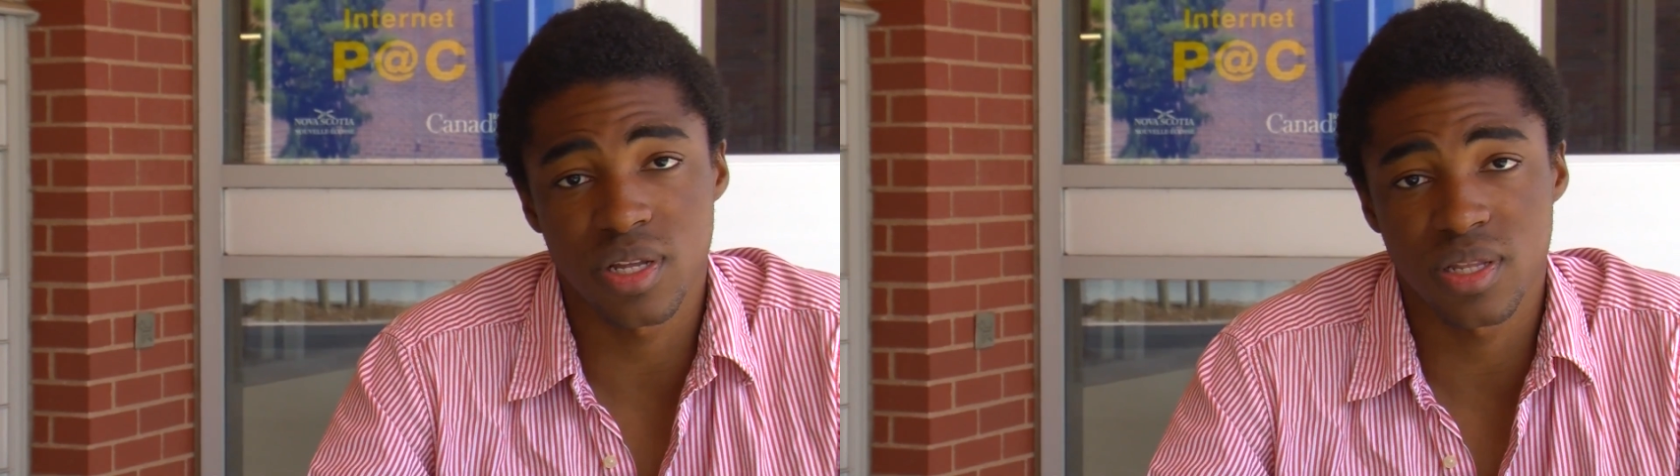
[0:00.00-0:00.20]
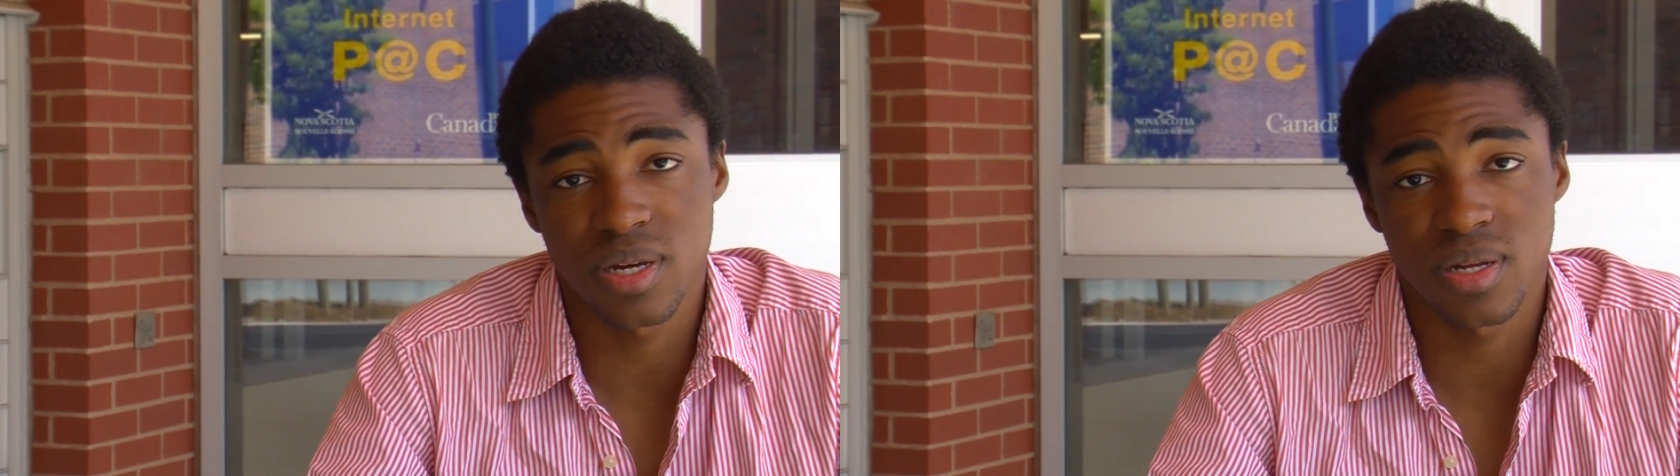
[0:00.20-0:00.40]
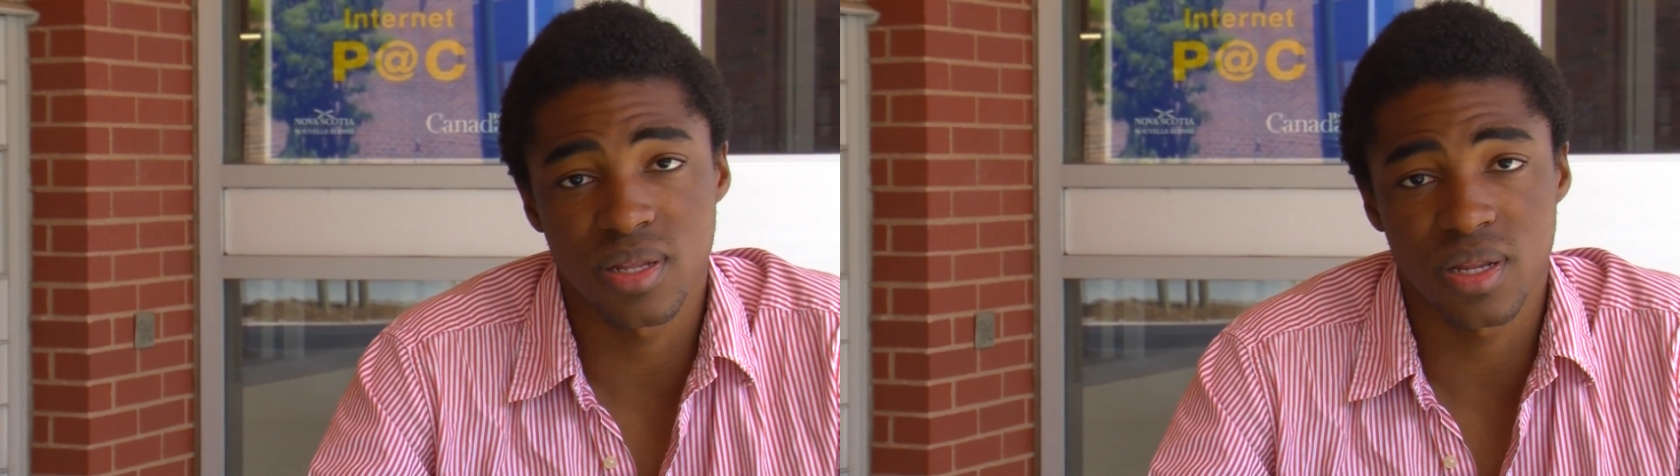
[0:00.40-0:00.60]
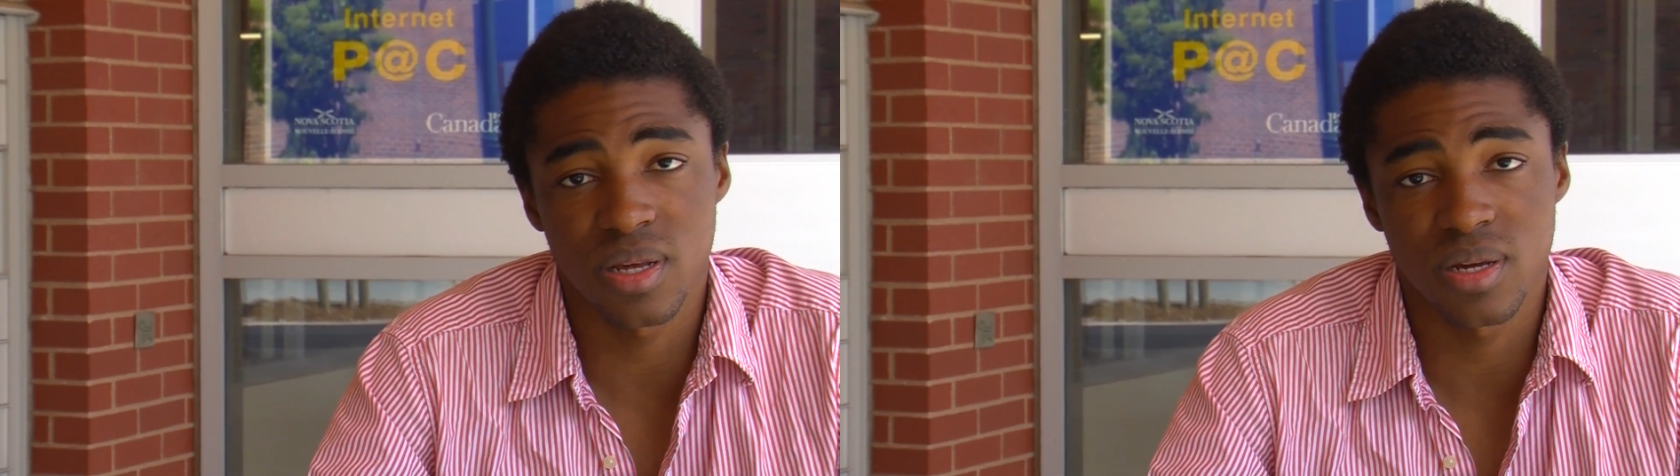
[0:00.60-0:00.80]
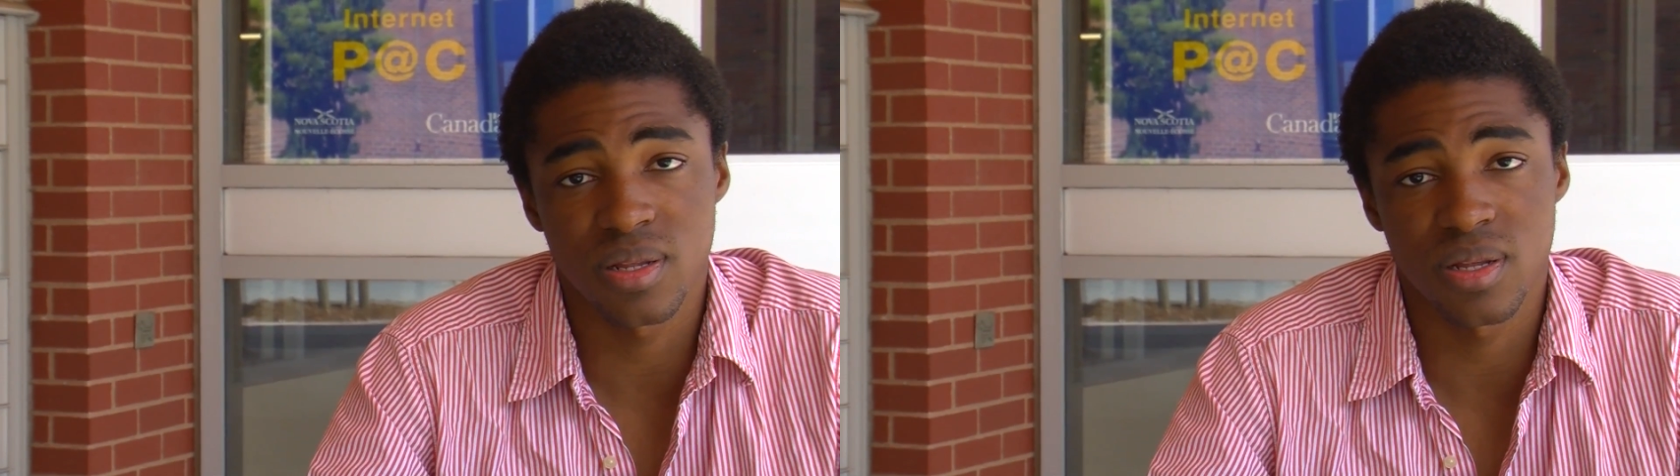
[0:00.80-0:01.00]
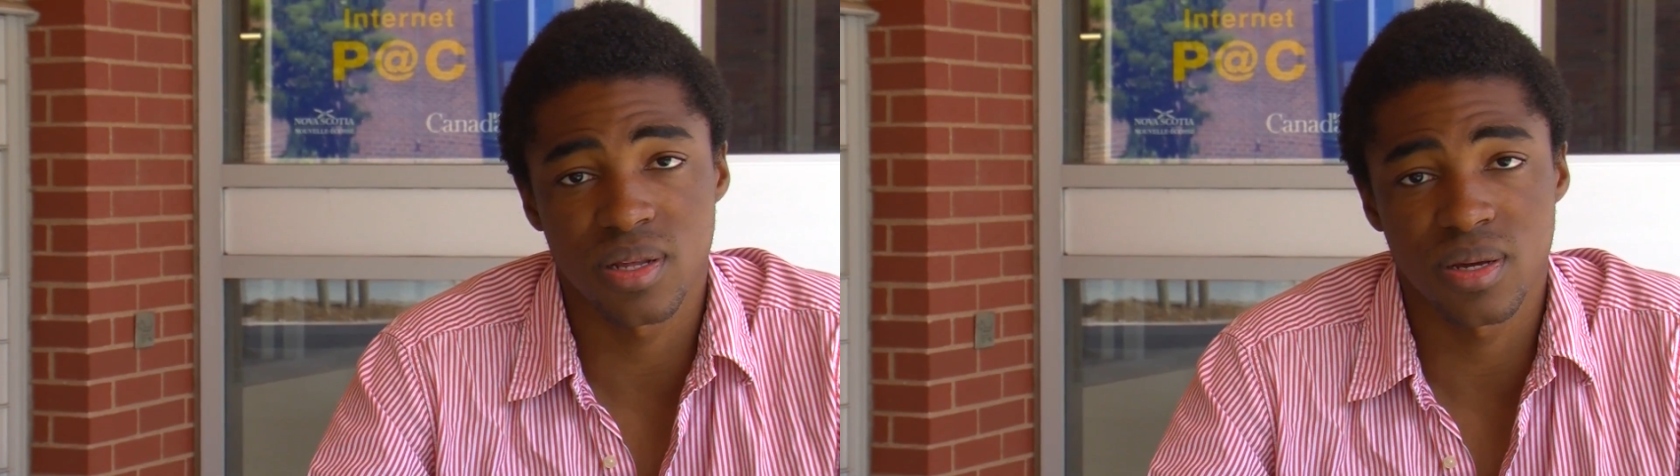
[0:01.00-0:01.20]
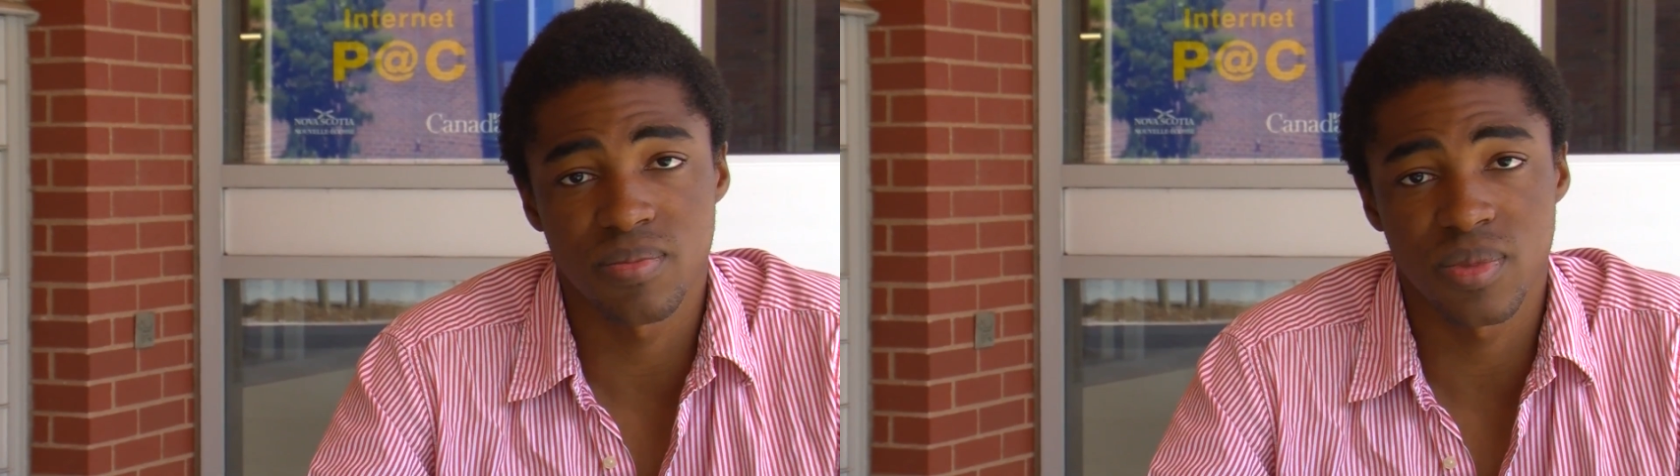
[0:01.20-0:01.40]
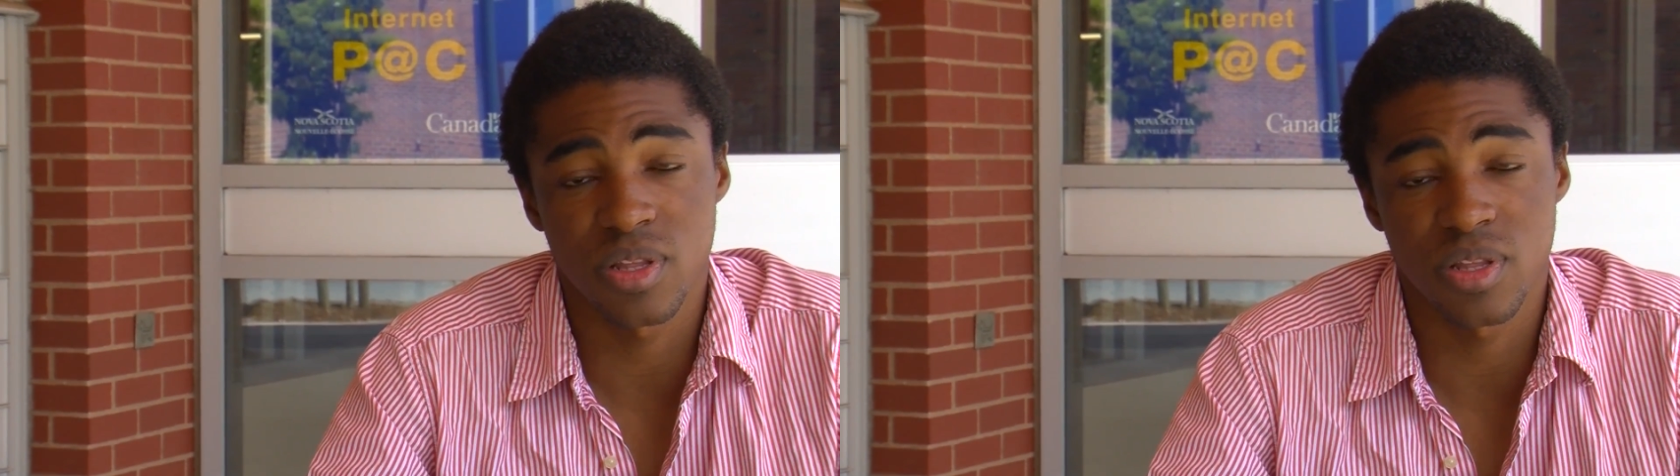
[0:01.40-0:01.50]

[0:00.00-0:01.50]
that they're